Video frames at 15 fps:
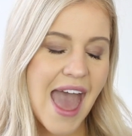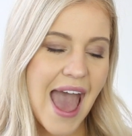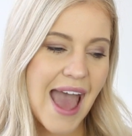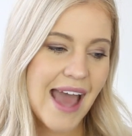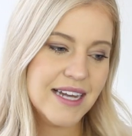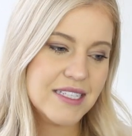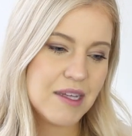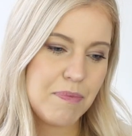
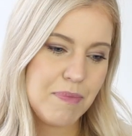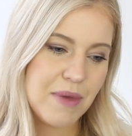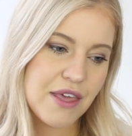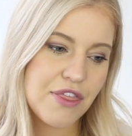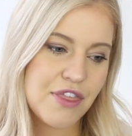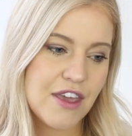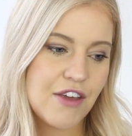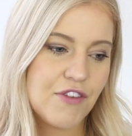And a
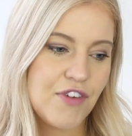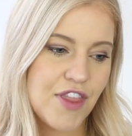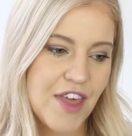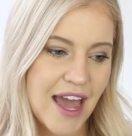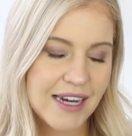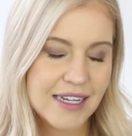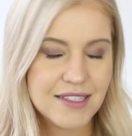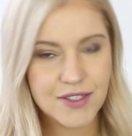big thing for
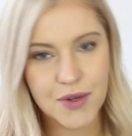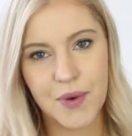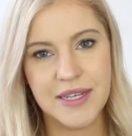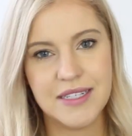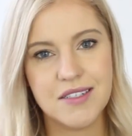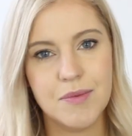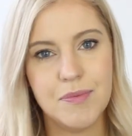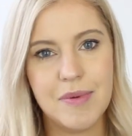that is
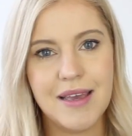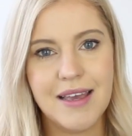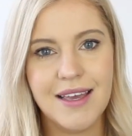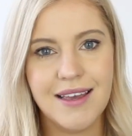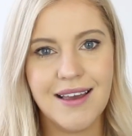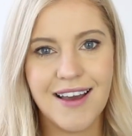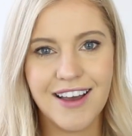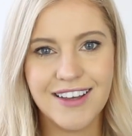going to
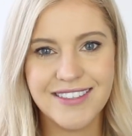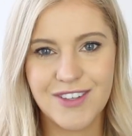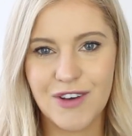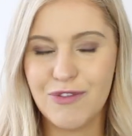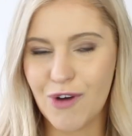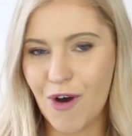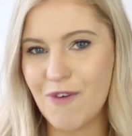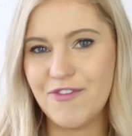be
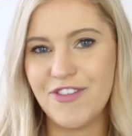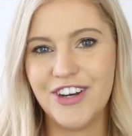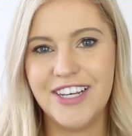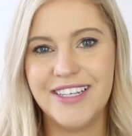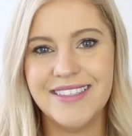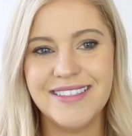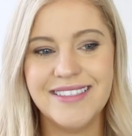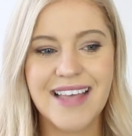
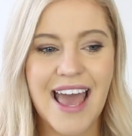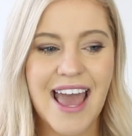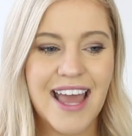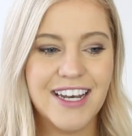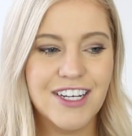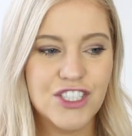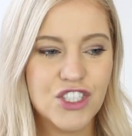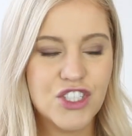self-confidence
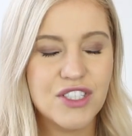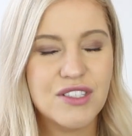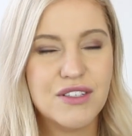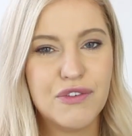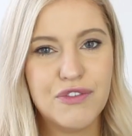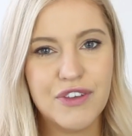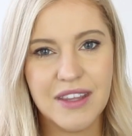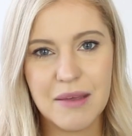and just
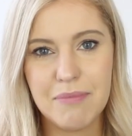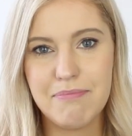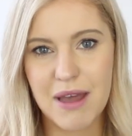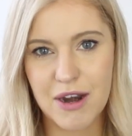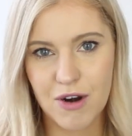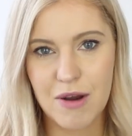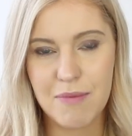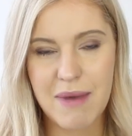feeling
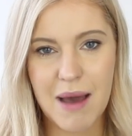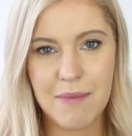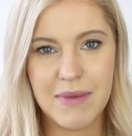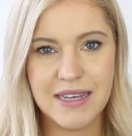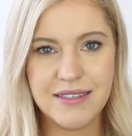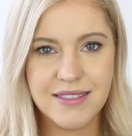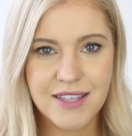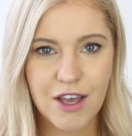better about
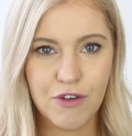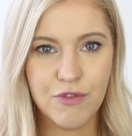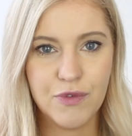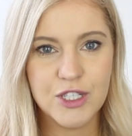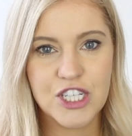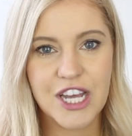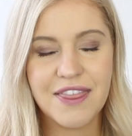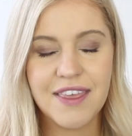myself,
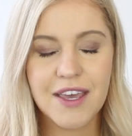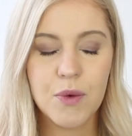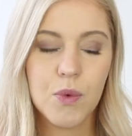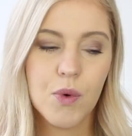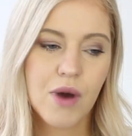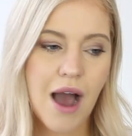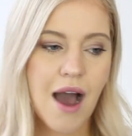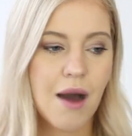which I think
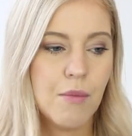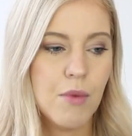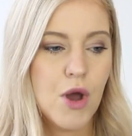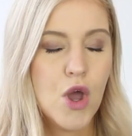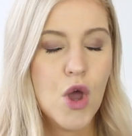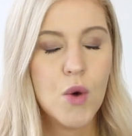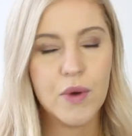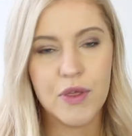will come
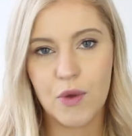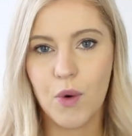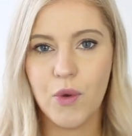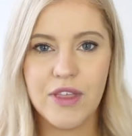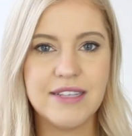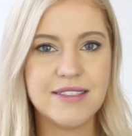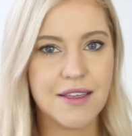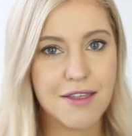with all
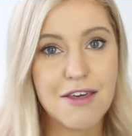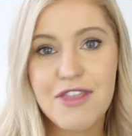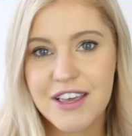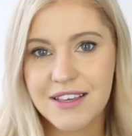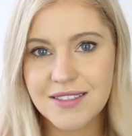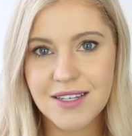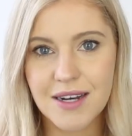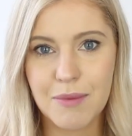these other
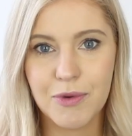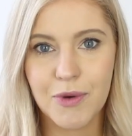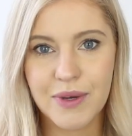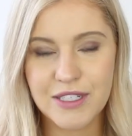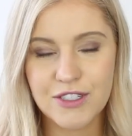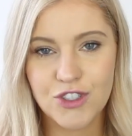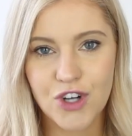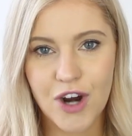things that I'm
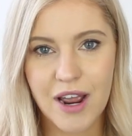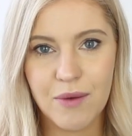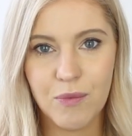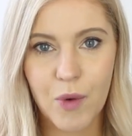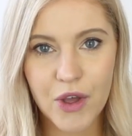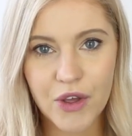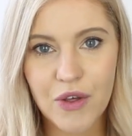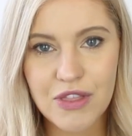going to try and
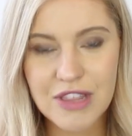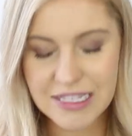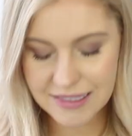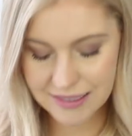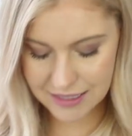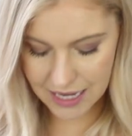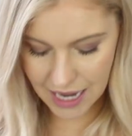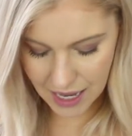work on
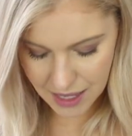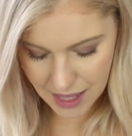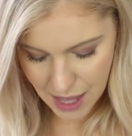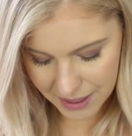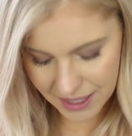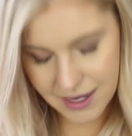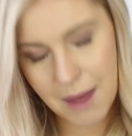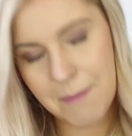this year.
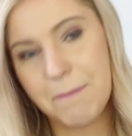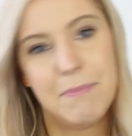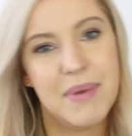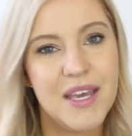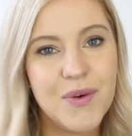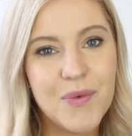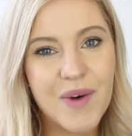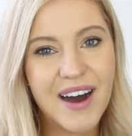But a
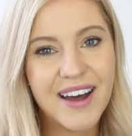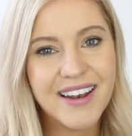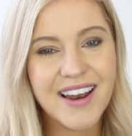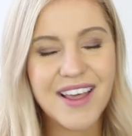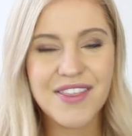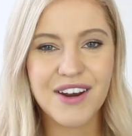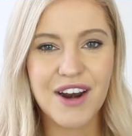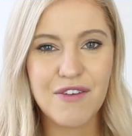big
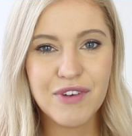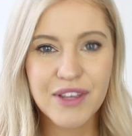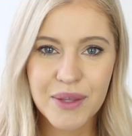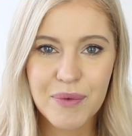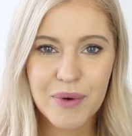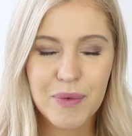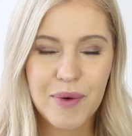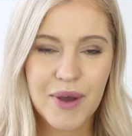one that I really
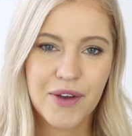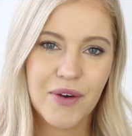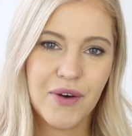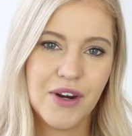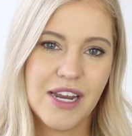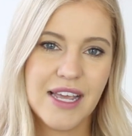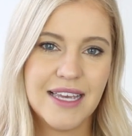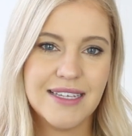want to work
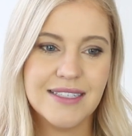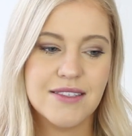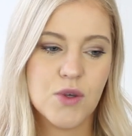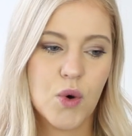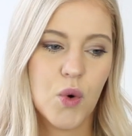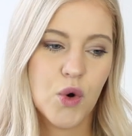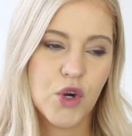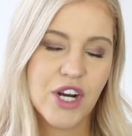on is
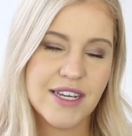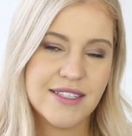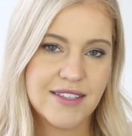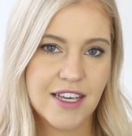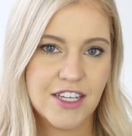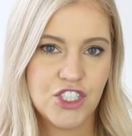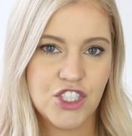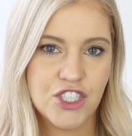
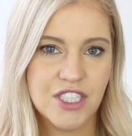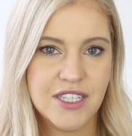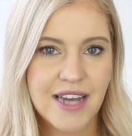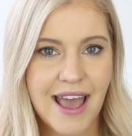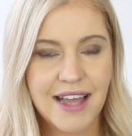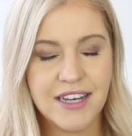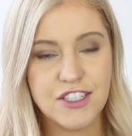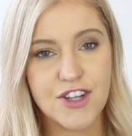organization
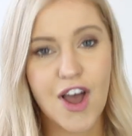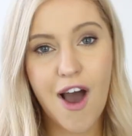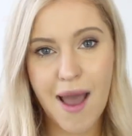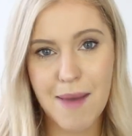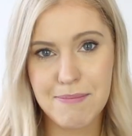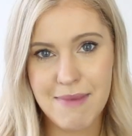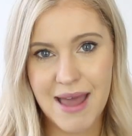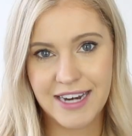and
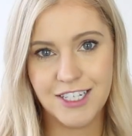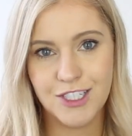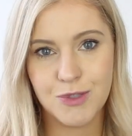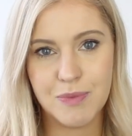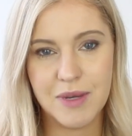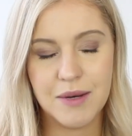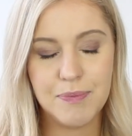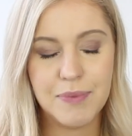time
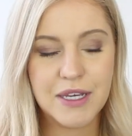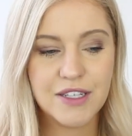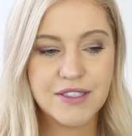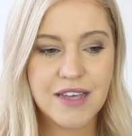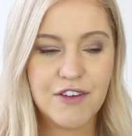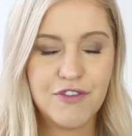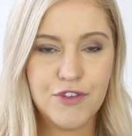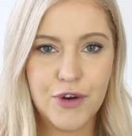management, because
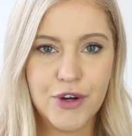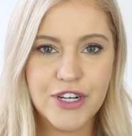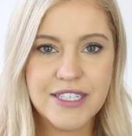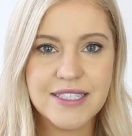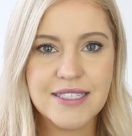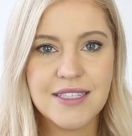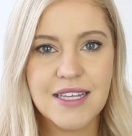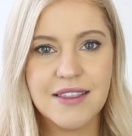I've
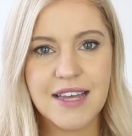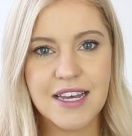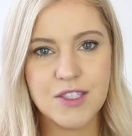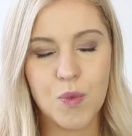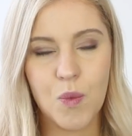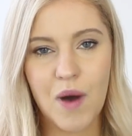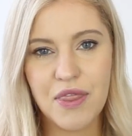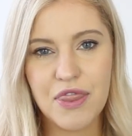noticed that
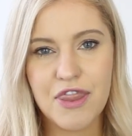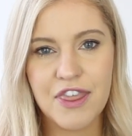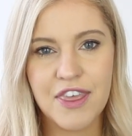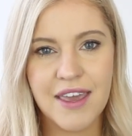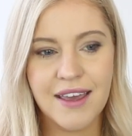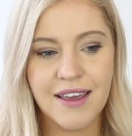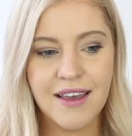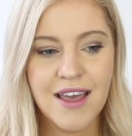that's one
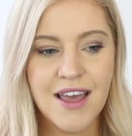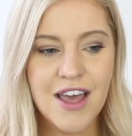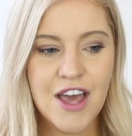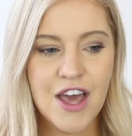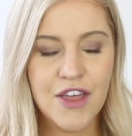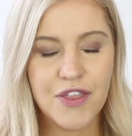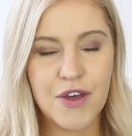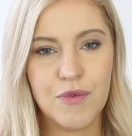thing
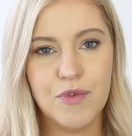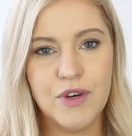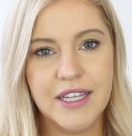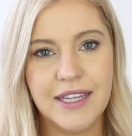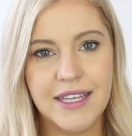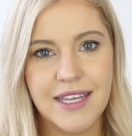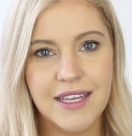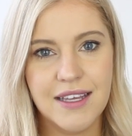that
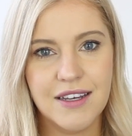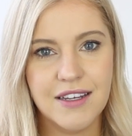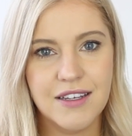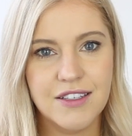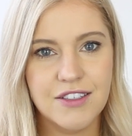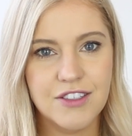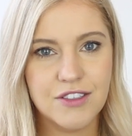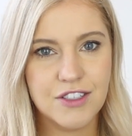really
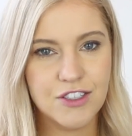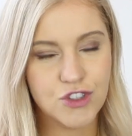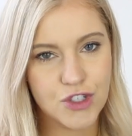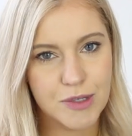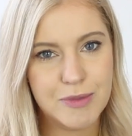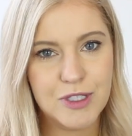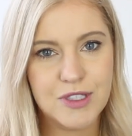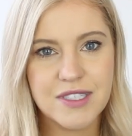
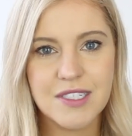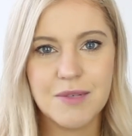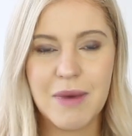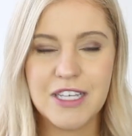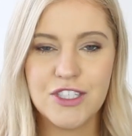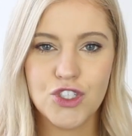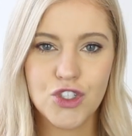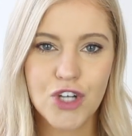contributes to
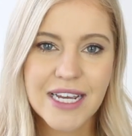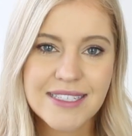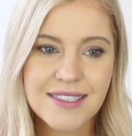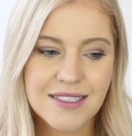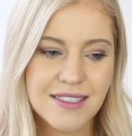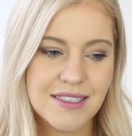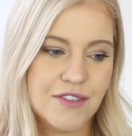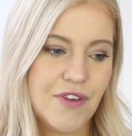my stress,
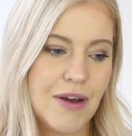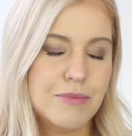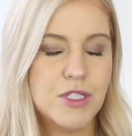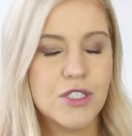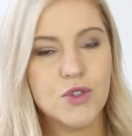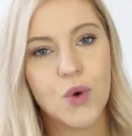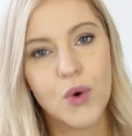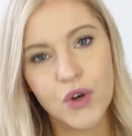is if I'm
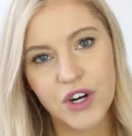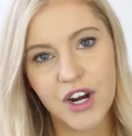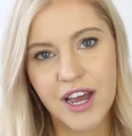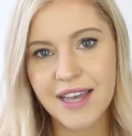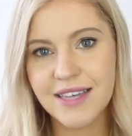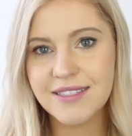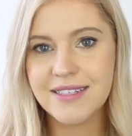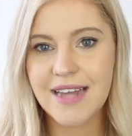
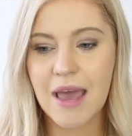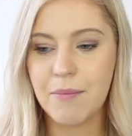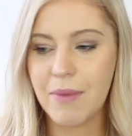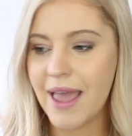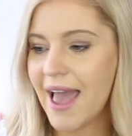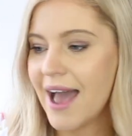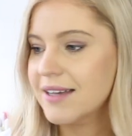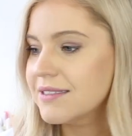disorganized and
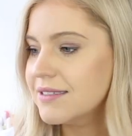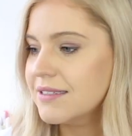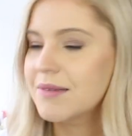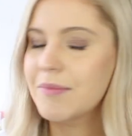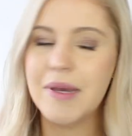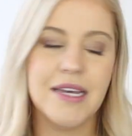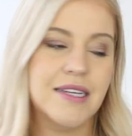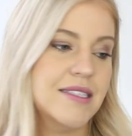my house is
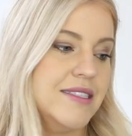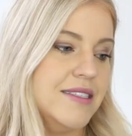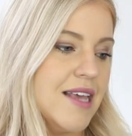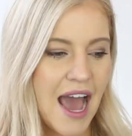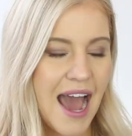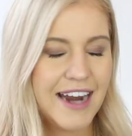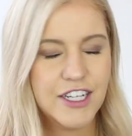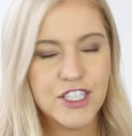a mess.
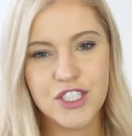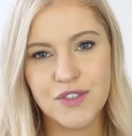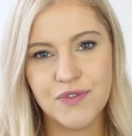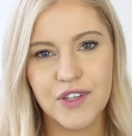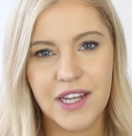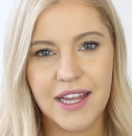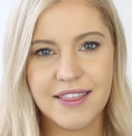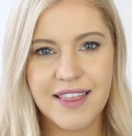And I just
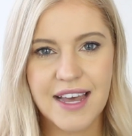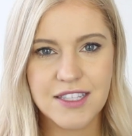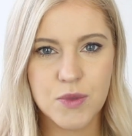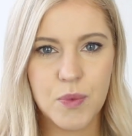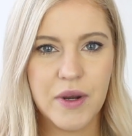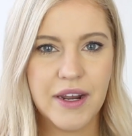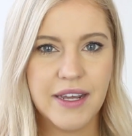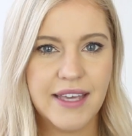feel like
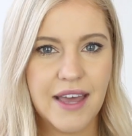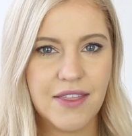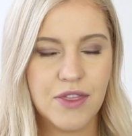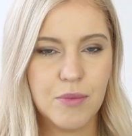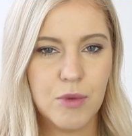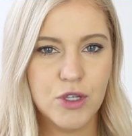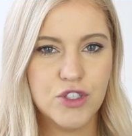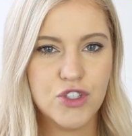that's when I get
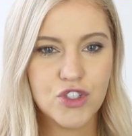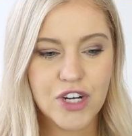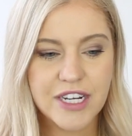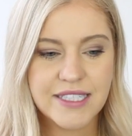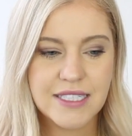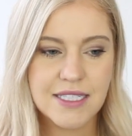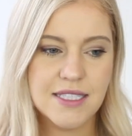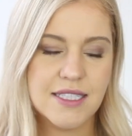the most
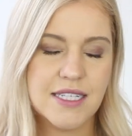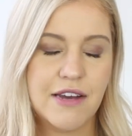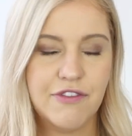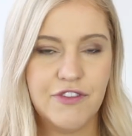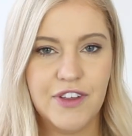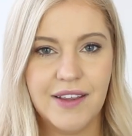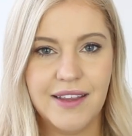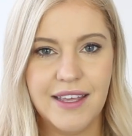stressed and start
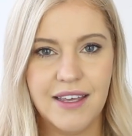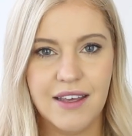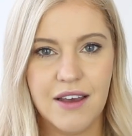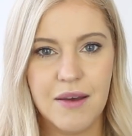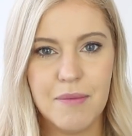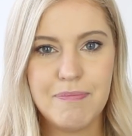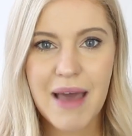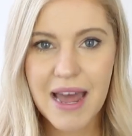
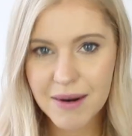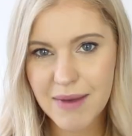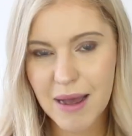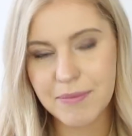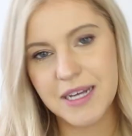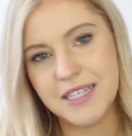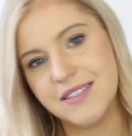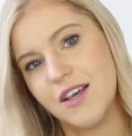feeling bad
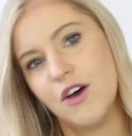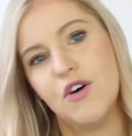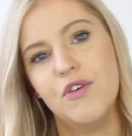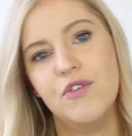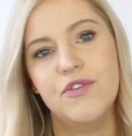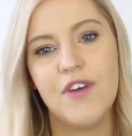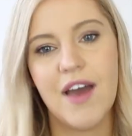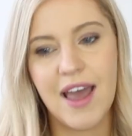about
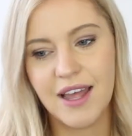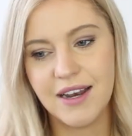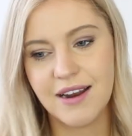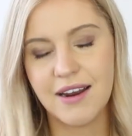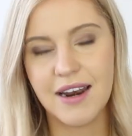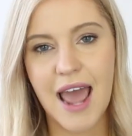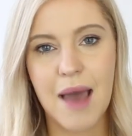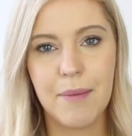myself and
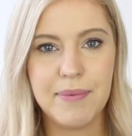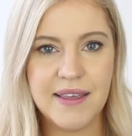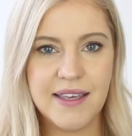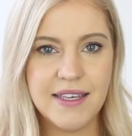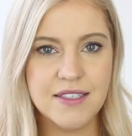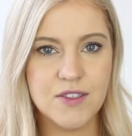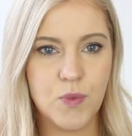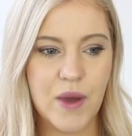unhappy,
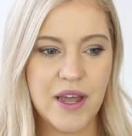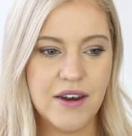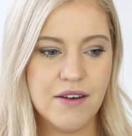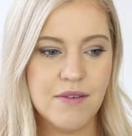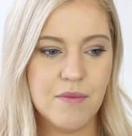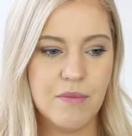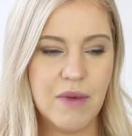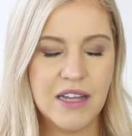is
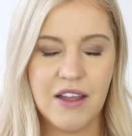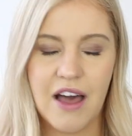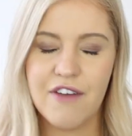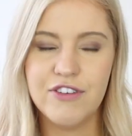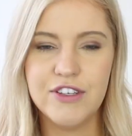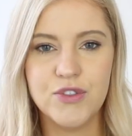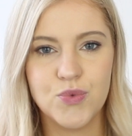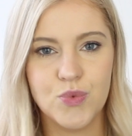when my
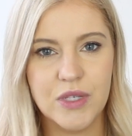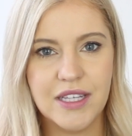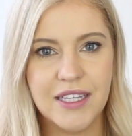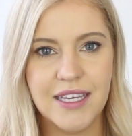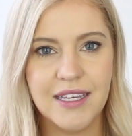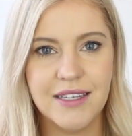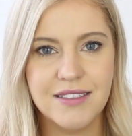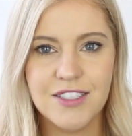life is
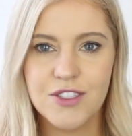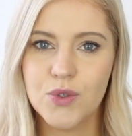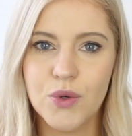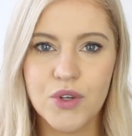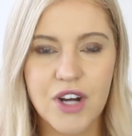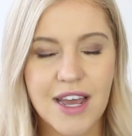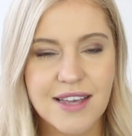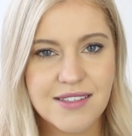really
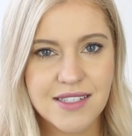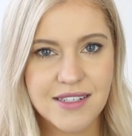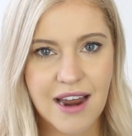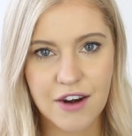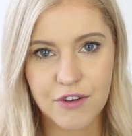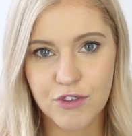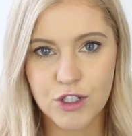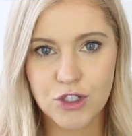disorganized and
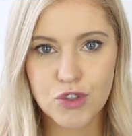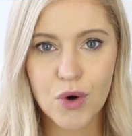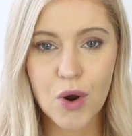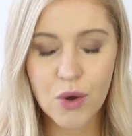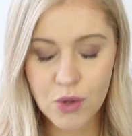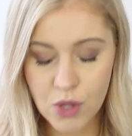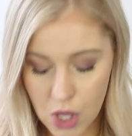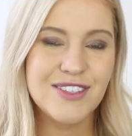out of control.